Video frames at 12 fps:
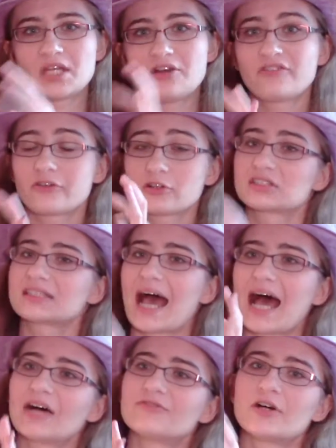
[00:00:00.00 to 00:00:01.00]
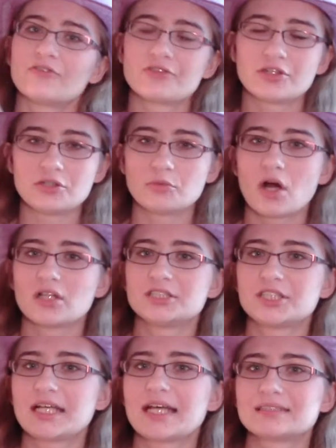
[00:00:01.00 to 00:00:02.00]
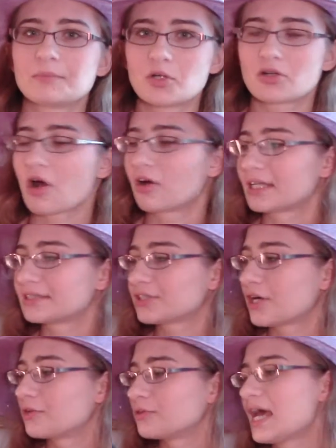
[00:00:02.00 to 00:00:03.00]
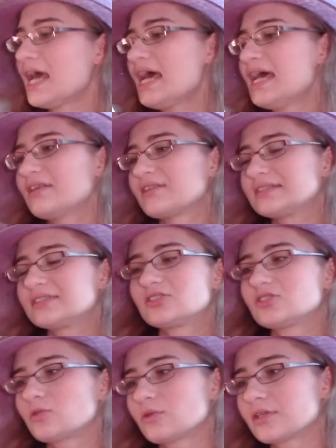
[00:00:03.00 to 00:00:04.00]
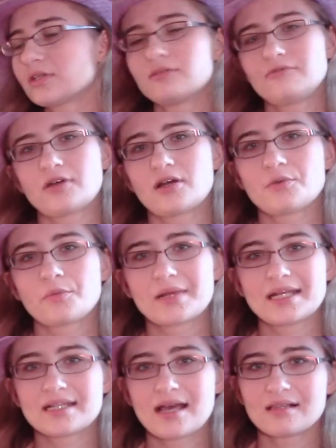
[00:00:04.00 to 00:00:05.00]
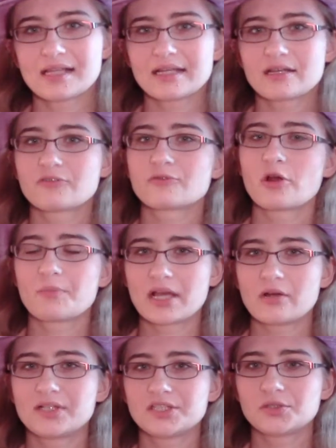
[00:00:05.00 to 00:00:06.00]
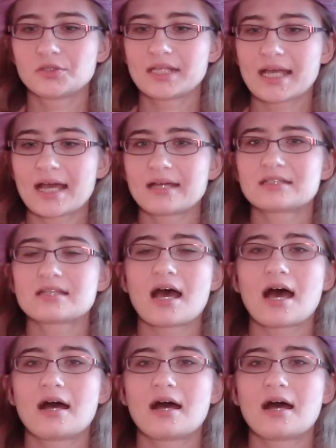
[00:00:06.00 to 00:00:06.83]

first half of the duology as a book on its own. This is sort of a retelling of Romeo and Juliet